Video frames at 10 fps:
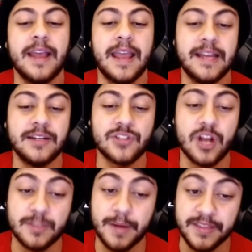And
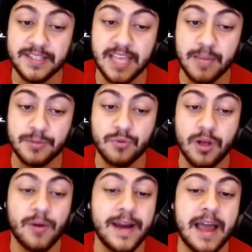talked about this game as
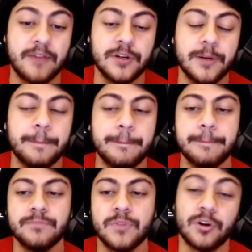well right after.
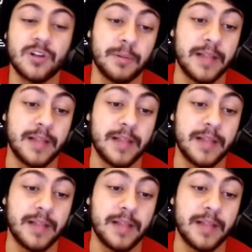Or a couple